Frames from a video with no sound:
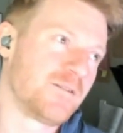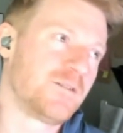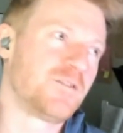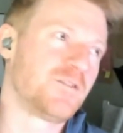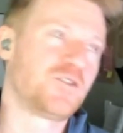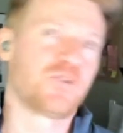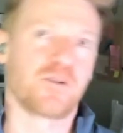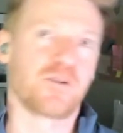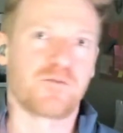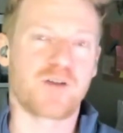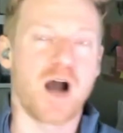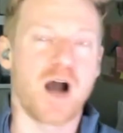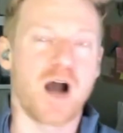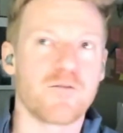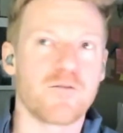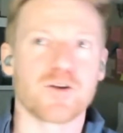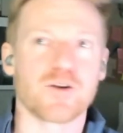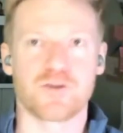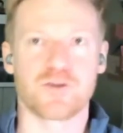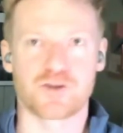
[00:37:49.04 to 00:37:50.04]
sort of
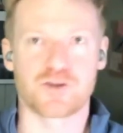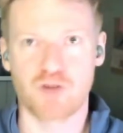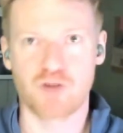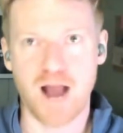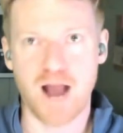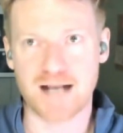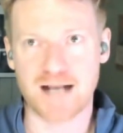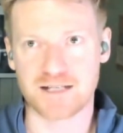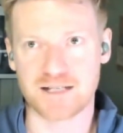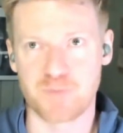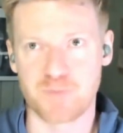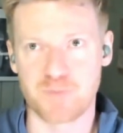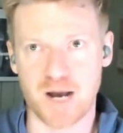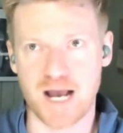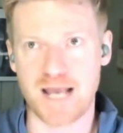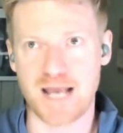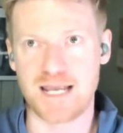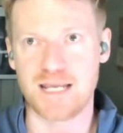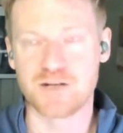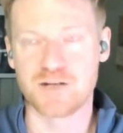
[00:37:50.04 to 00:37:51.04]
cover their tracks
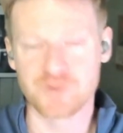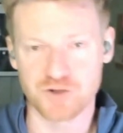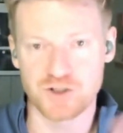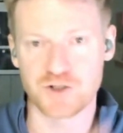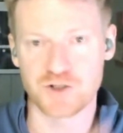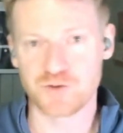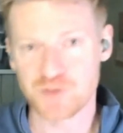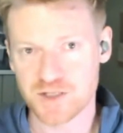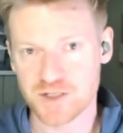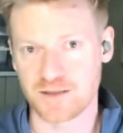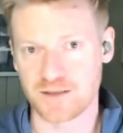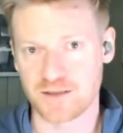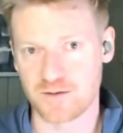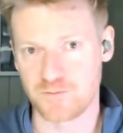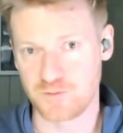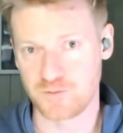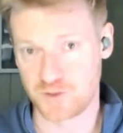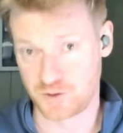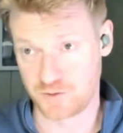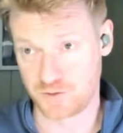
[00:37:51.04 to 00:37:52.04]
by introducing
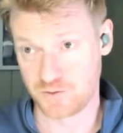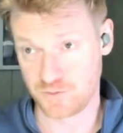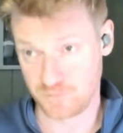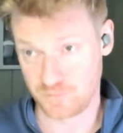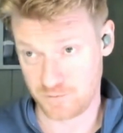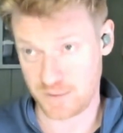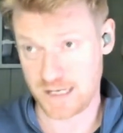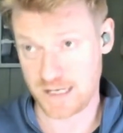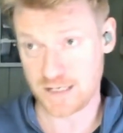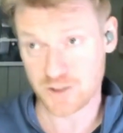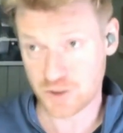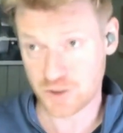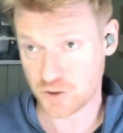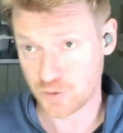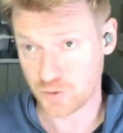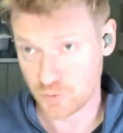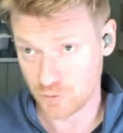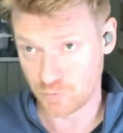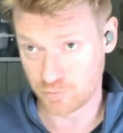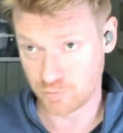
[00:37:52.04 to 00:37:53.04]
them
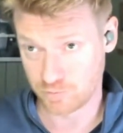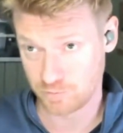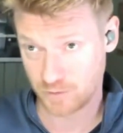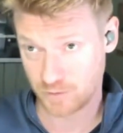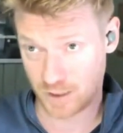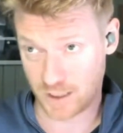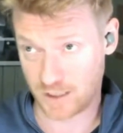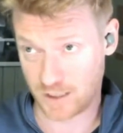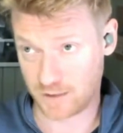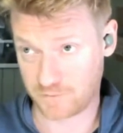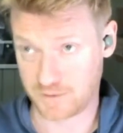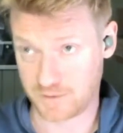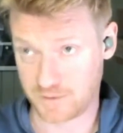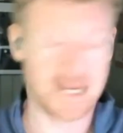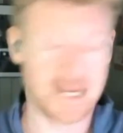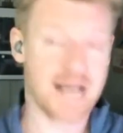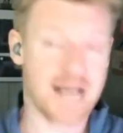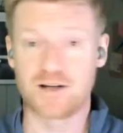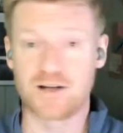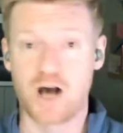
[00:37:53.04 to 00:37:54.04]
into the
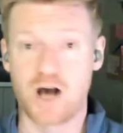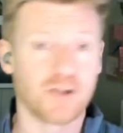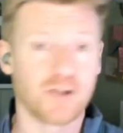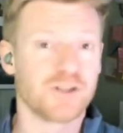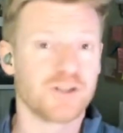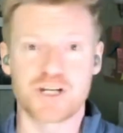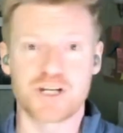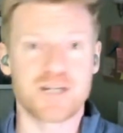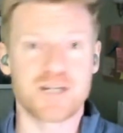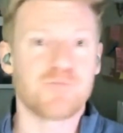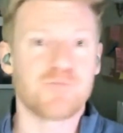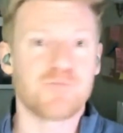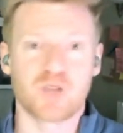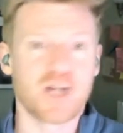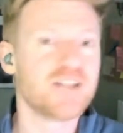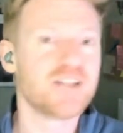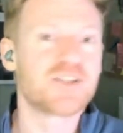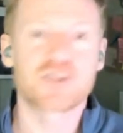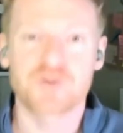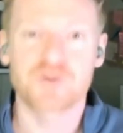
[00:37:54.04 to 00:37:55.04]
technology
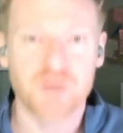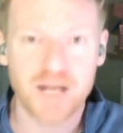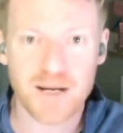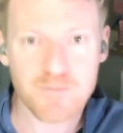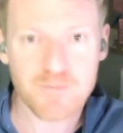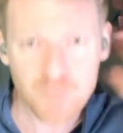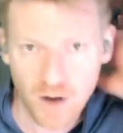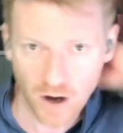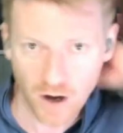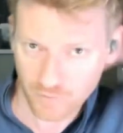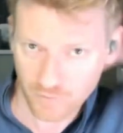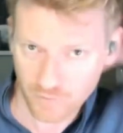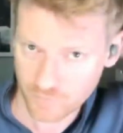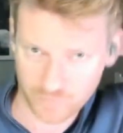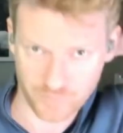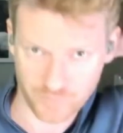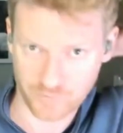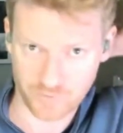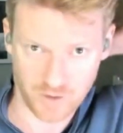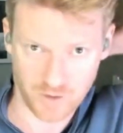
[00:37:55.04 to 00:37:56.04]
bloodstream
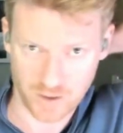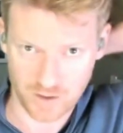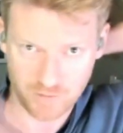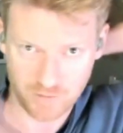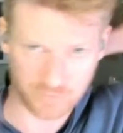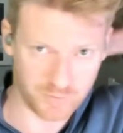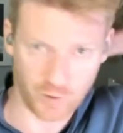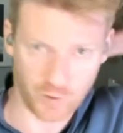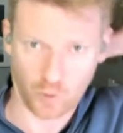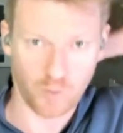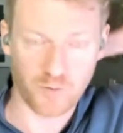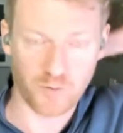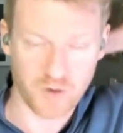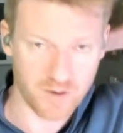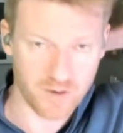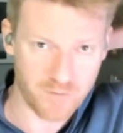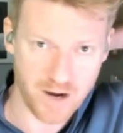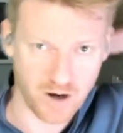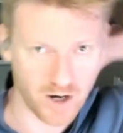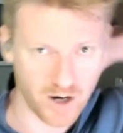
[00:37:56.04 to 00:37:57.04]
of
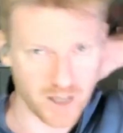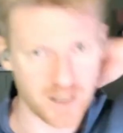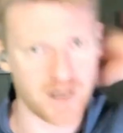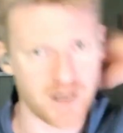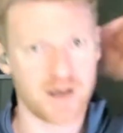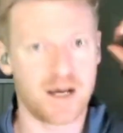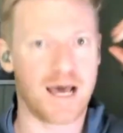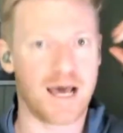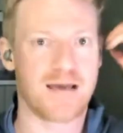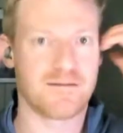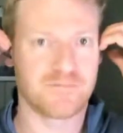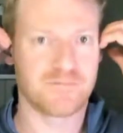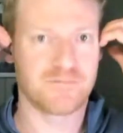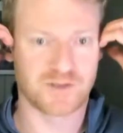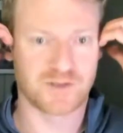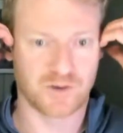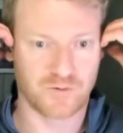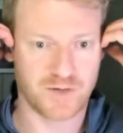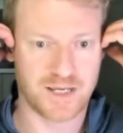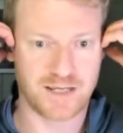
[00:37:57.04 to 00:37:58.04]
corporate America. And
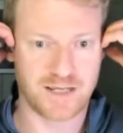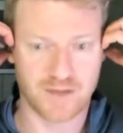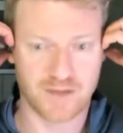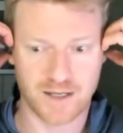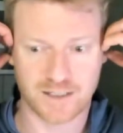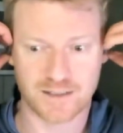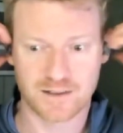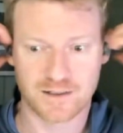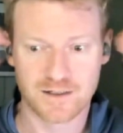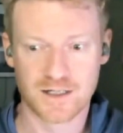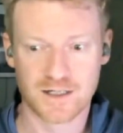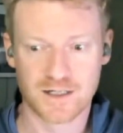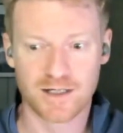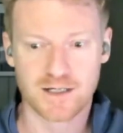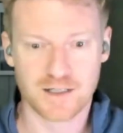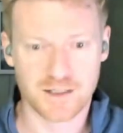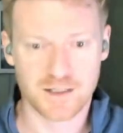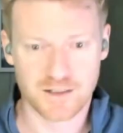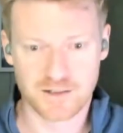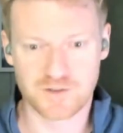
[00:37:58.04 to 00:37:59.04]
so he like
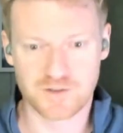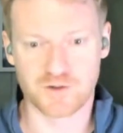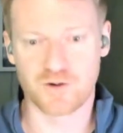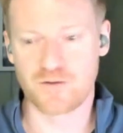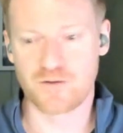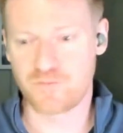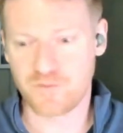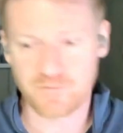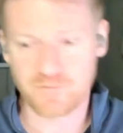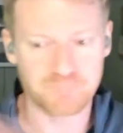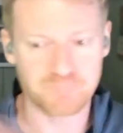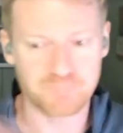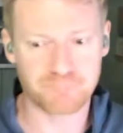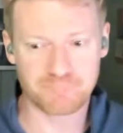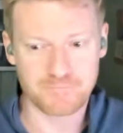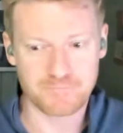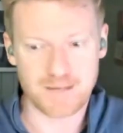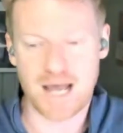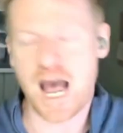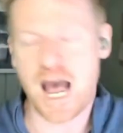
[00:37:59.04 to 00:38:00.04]
sort of
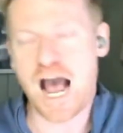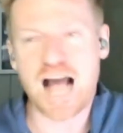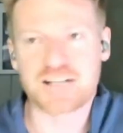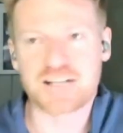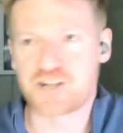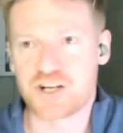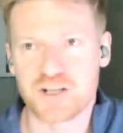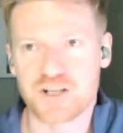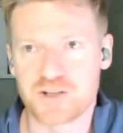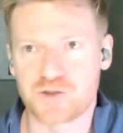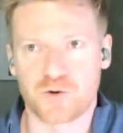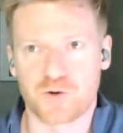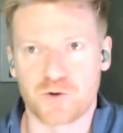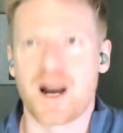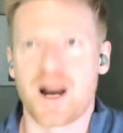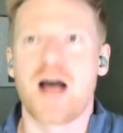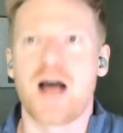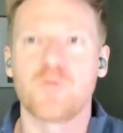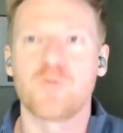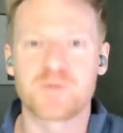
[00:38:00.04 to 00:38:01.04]
hatches or
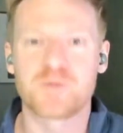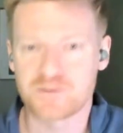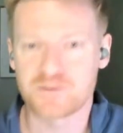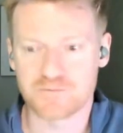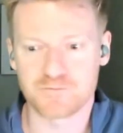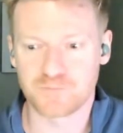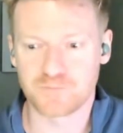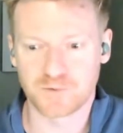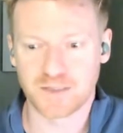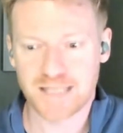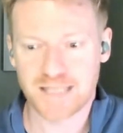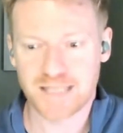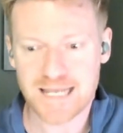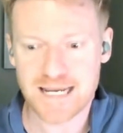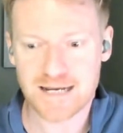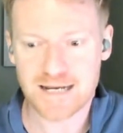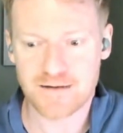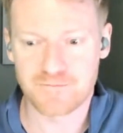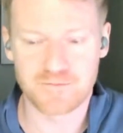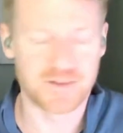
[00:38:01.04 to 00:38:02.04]
helps
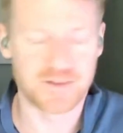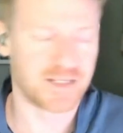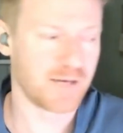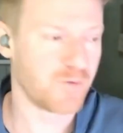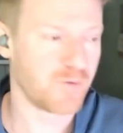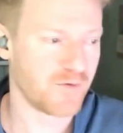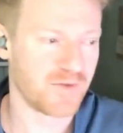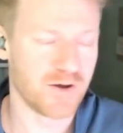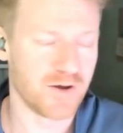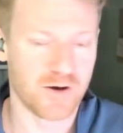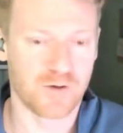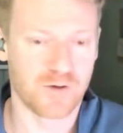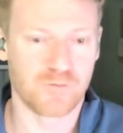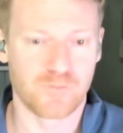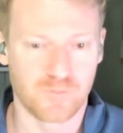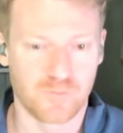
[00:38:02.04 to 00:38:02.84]
lead some of the